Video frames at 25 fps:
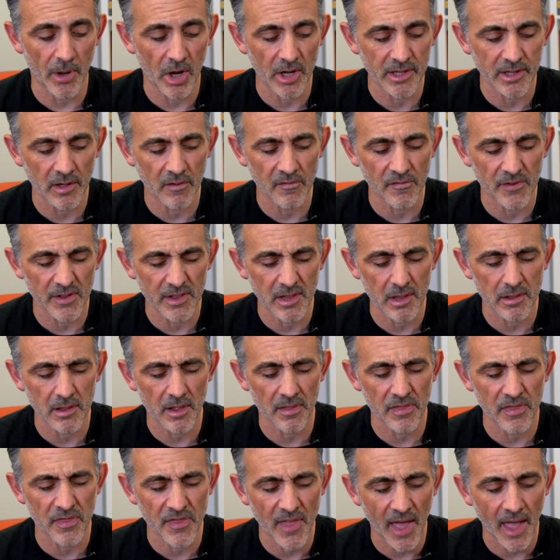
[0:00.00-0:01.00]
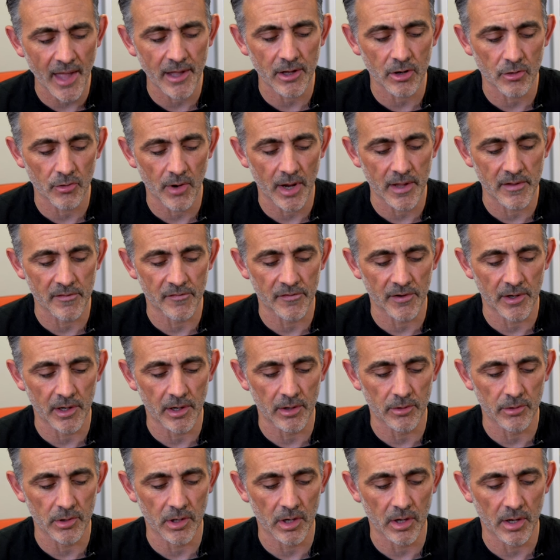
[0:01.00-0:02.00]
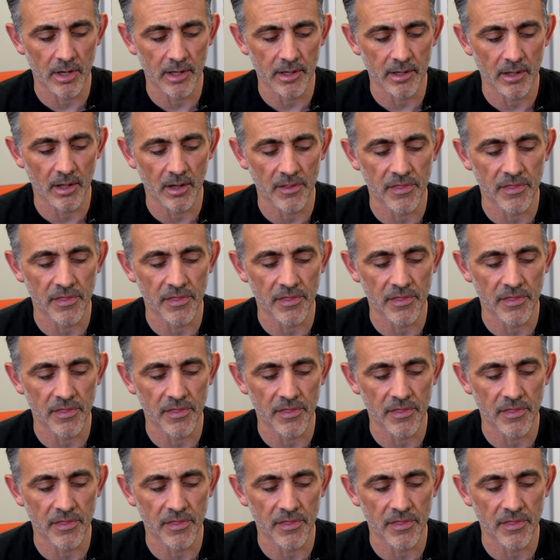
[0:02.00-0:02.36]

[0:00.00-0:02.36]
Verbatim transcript: I don't think these are that great for low light.